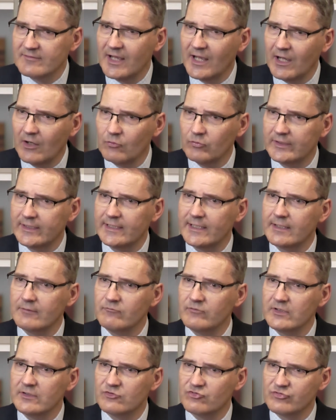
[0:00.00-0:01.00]
How can
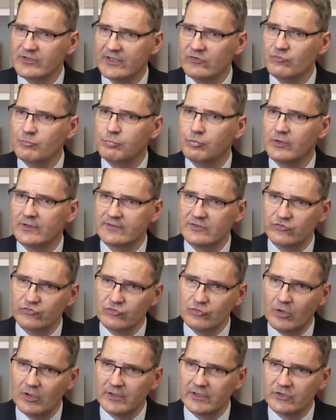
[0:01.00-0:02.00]
we transport this
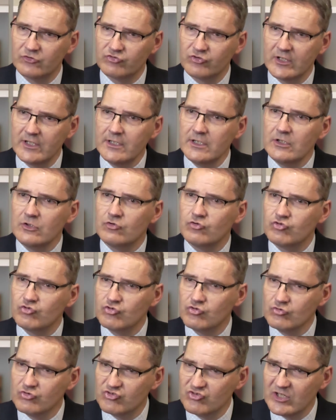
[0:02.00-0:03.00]
knowledge
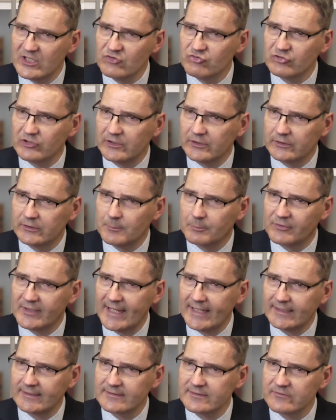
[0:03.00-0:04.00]
to change clinical
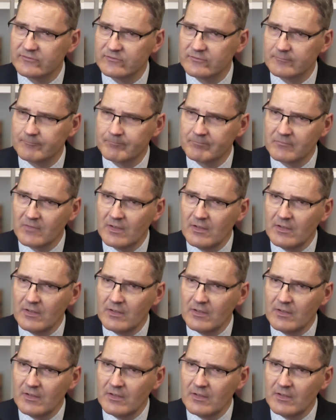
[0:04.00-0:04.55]
practice?